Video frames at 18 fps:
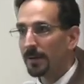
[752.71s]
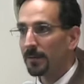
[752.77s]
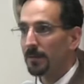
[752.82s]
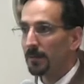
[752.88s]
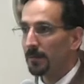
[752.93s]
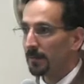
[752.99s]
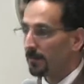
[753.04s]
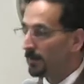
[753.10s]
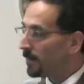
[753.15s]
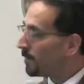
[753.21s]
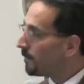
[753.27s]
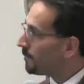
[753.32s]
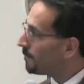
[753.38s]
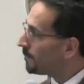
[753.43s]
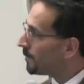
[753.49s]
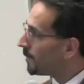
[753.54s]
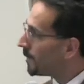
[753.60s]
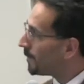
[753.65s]
It, it,
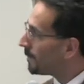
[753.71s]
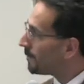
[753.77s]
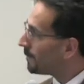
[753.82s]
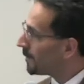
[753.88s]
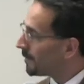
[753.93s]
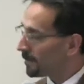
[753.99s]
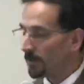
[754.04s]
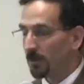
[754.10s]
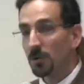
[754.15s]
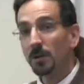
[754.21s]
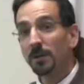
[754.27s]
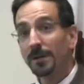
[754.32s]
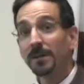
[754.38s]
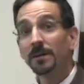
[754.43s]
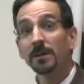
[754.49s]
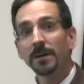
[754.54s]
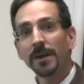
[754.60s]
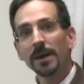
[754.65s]
it, it's a good
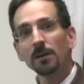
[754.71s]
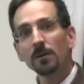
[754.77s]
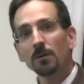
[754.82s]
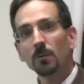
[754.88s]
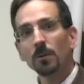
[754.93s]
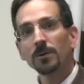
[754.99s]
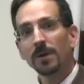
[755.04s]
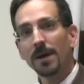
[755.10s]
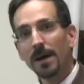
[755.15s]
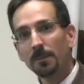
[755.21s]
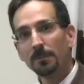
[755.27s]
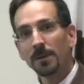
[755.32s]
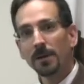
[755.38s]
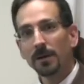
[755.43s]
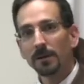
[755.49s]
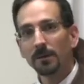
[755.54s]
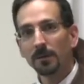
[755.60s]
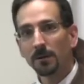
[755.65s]
indicator of what's
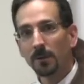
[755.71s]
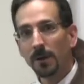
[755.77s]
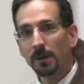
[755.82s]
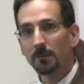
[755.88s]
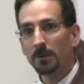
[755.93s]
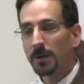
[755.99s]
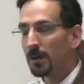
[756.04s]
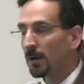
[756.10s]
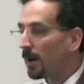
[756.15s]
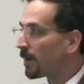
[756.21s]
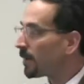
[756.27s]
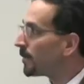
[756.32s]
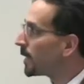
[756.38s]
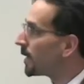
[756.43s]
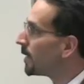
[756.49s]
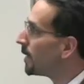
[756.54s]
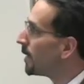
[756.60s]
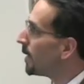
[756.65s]
happening in the greater
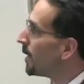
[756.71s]
economy,